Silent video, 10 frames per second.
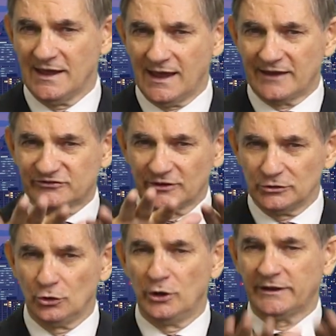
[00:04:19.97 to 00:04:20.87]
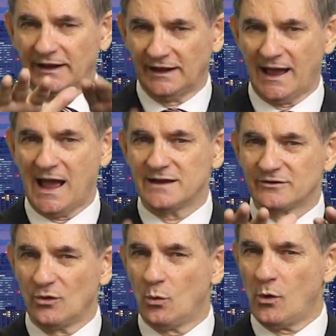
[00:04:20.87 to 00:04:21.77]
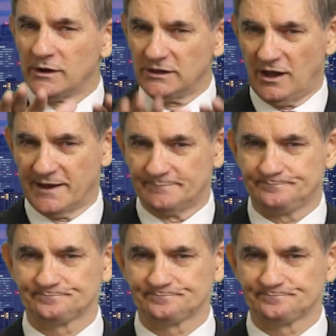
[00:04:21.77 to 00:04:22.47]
are still lurking under the waterline.